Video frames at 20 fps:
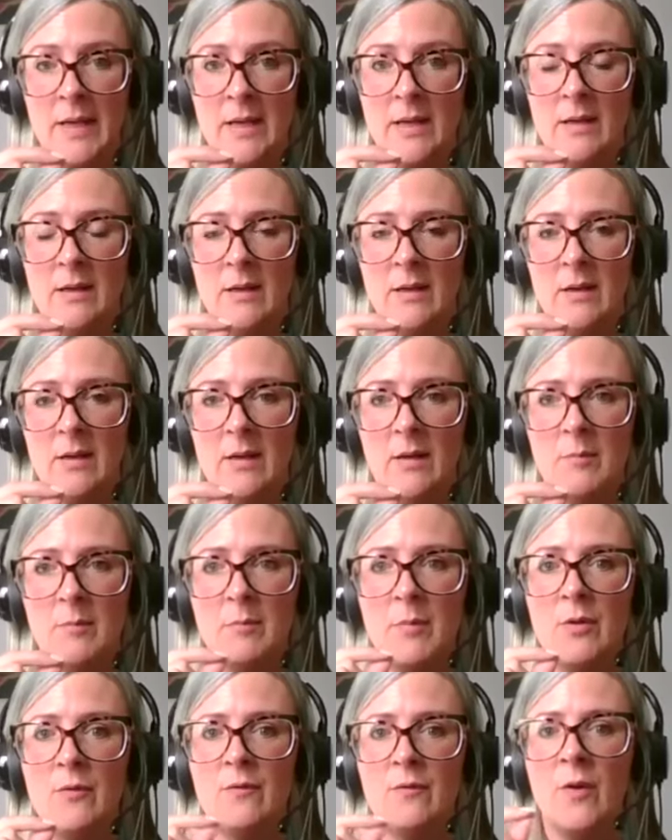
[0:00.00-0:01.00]
me
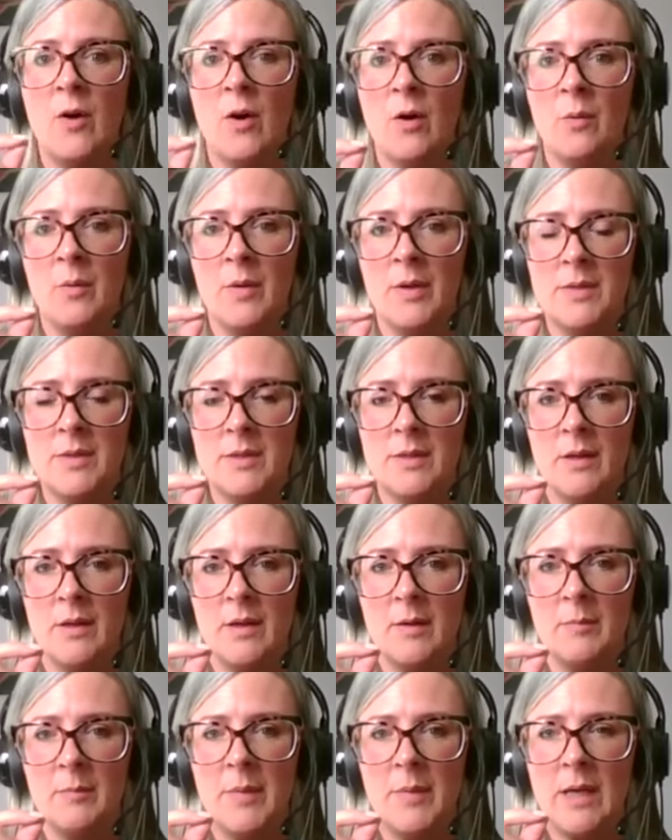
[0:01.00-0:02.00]
move forward,
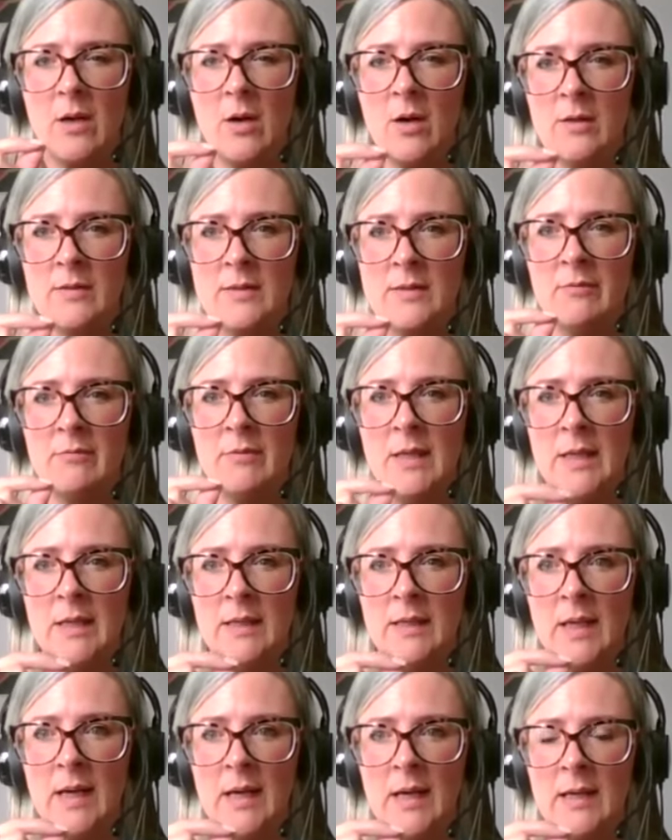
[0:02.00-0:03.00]
because I
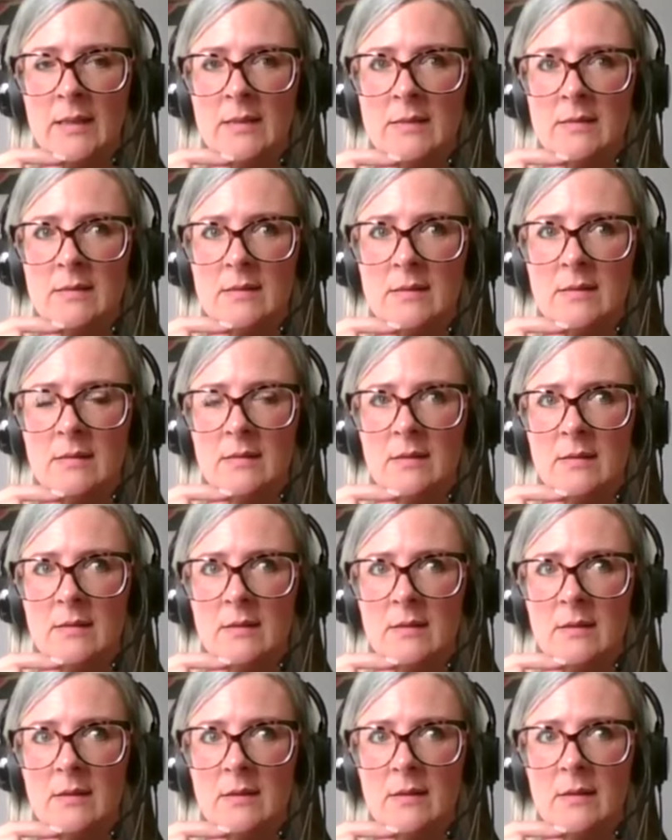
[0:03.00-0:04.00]
realized
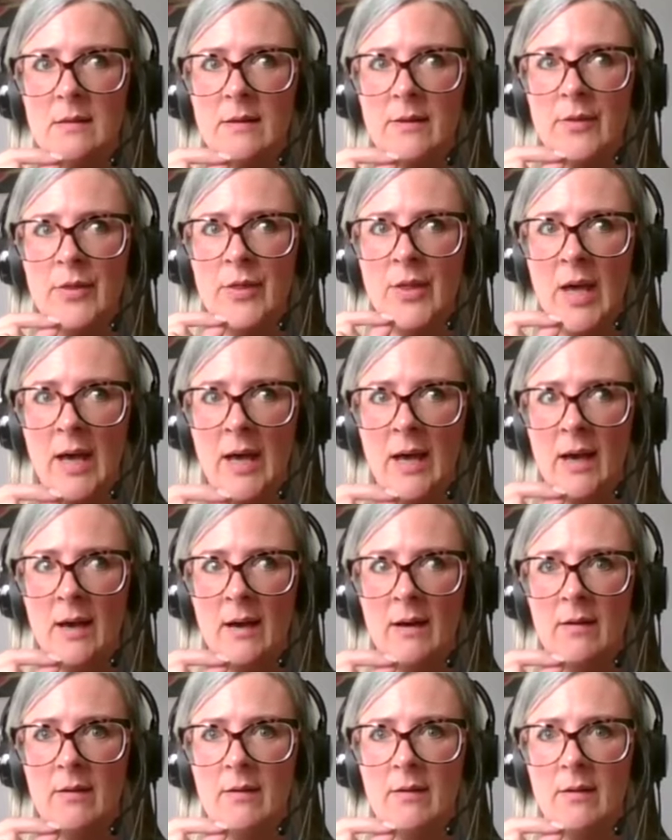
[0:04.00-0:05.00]
that
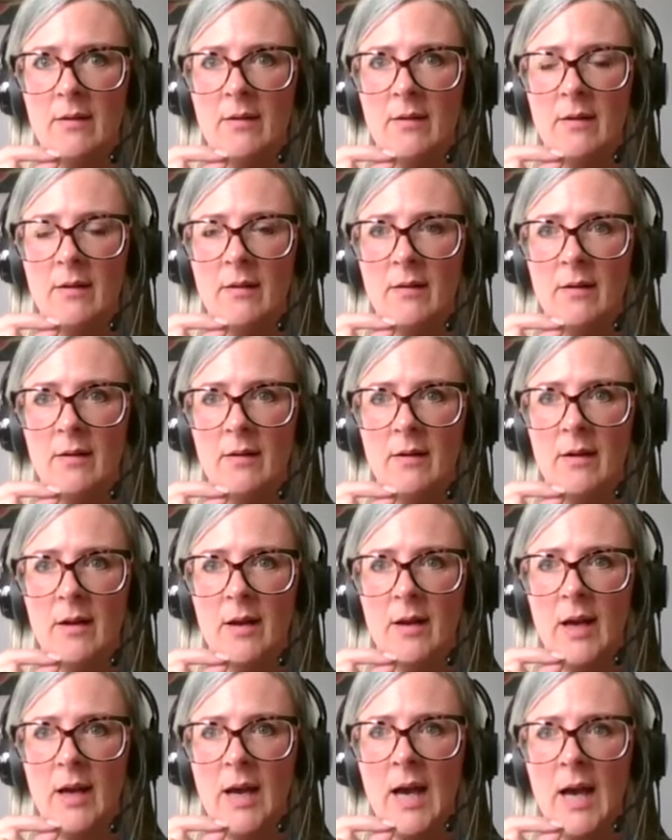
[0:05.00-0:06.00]

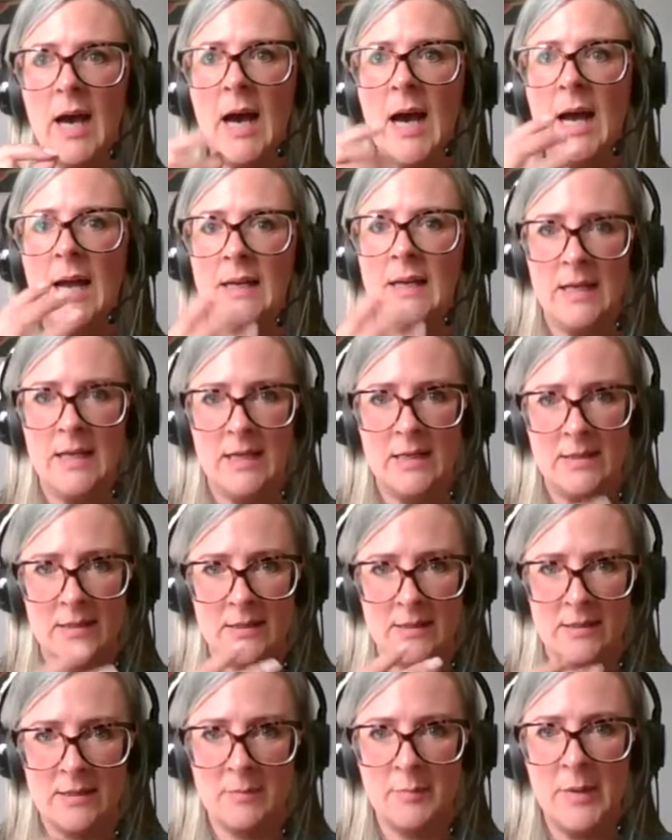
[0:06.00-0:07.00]
I
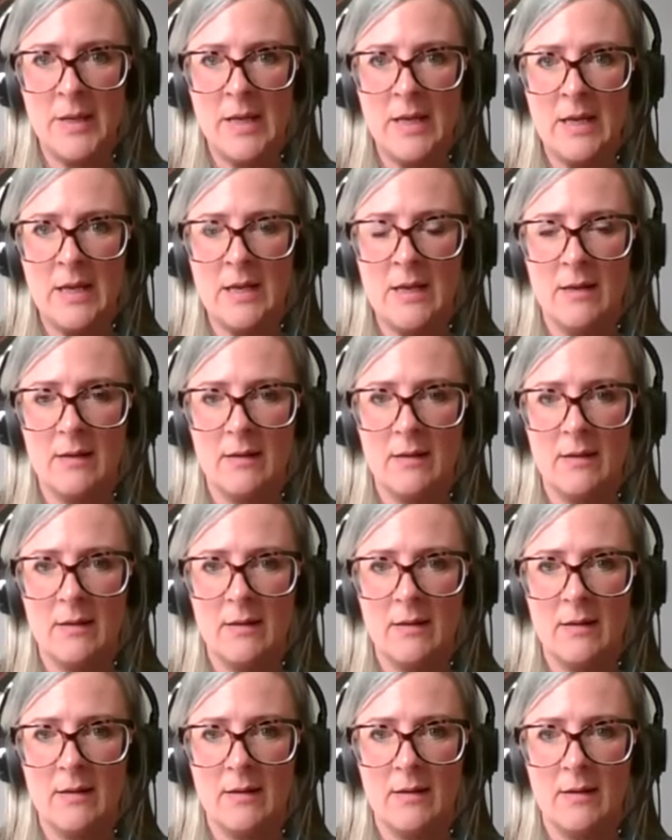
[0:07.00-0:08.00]
needed to be
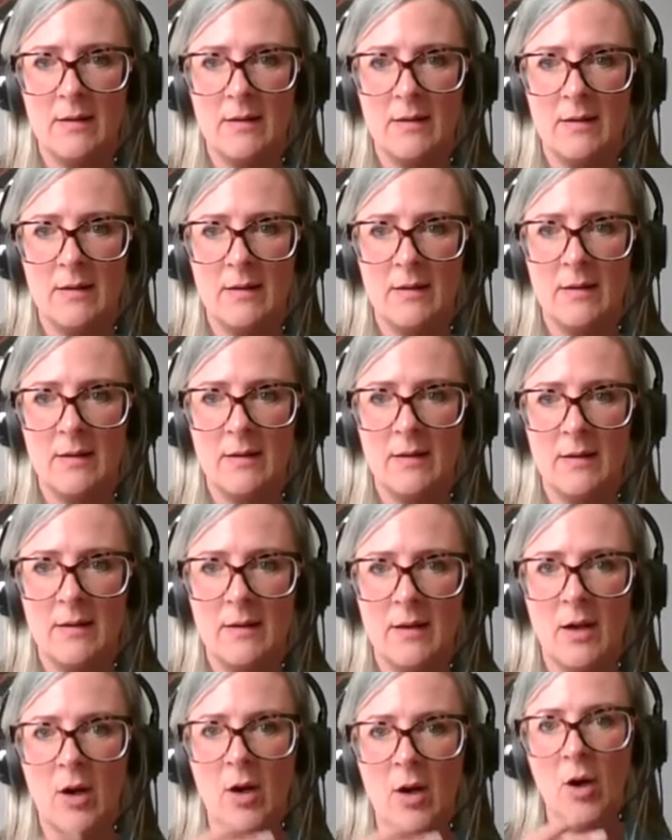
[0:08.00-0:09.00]

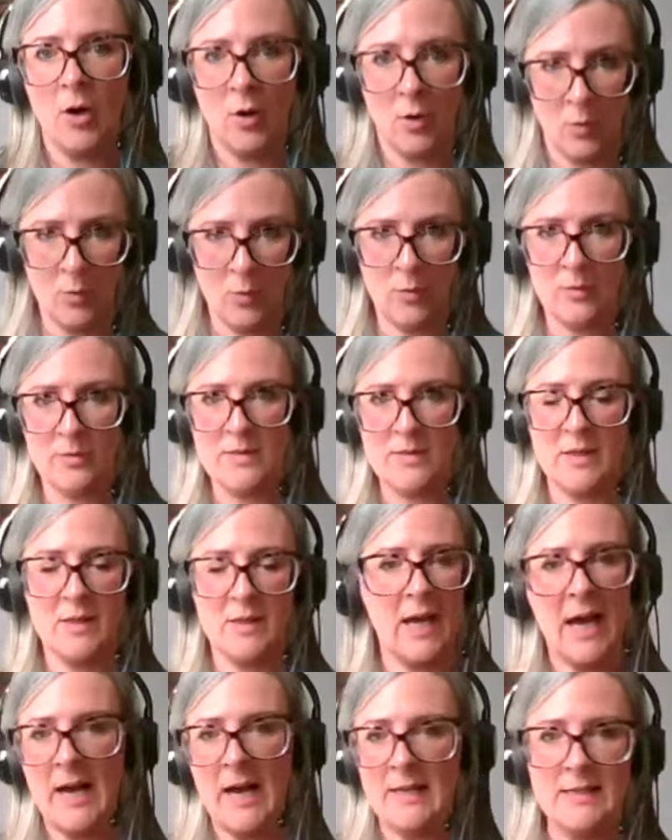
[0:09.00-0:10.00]
whole so
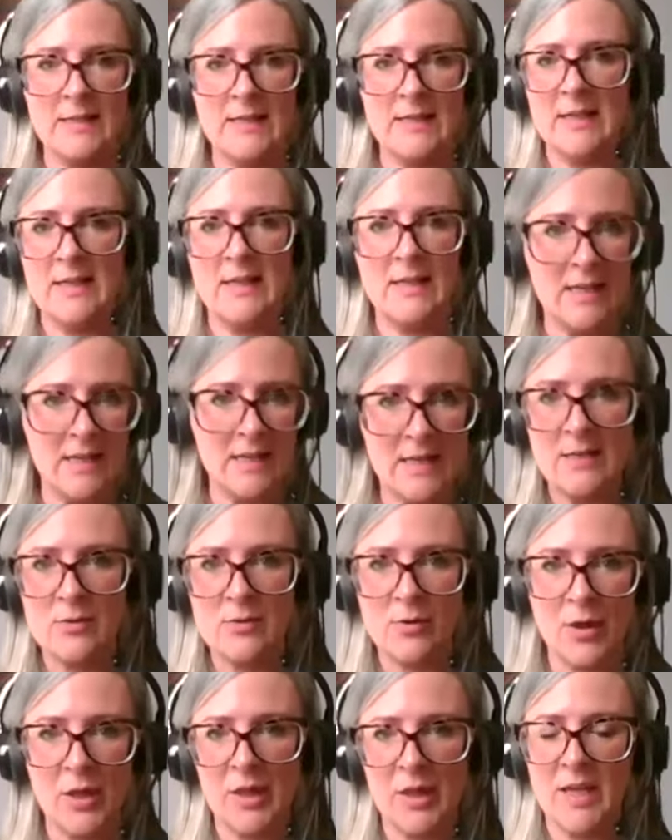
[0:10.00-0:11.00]
that I didn't
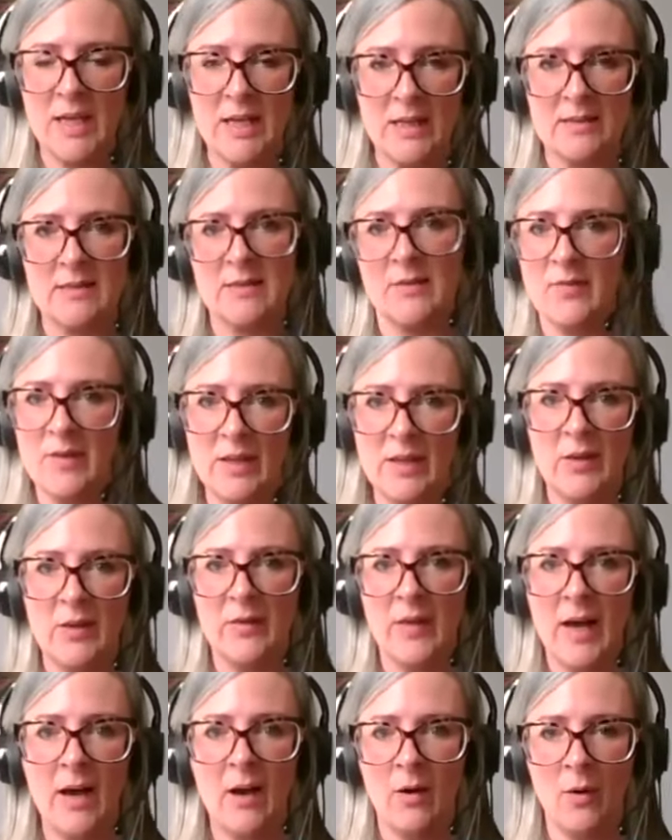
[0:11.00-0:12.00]
need other things to fill
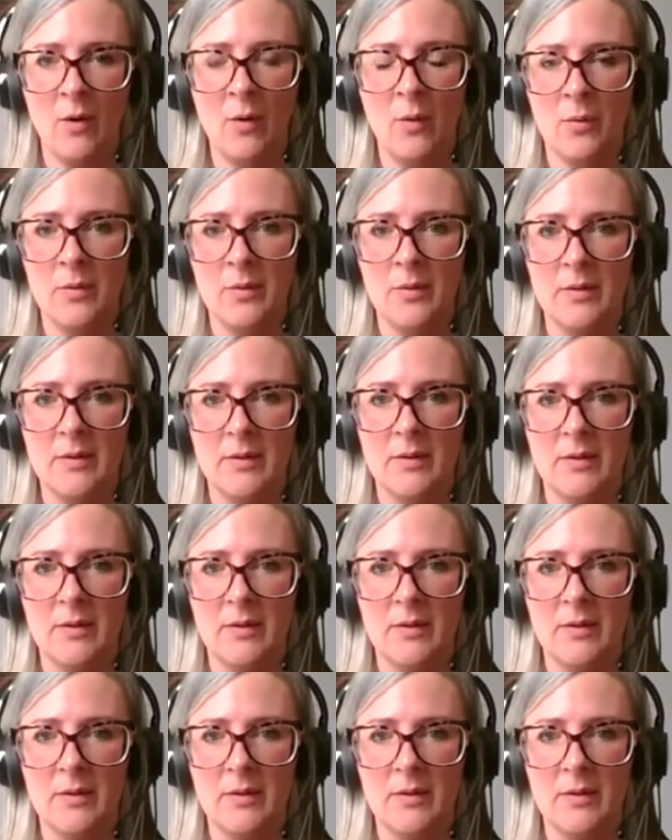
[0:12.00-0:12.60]
that hole.